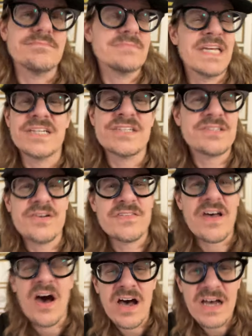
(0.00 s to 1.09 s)
And it just goes
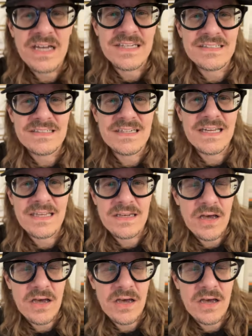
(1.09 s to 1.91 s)
on and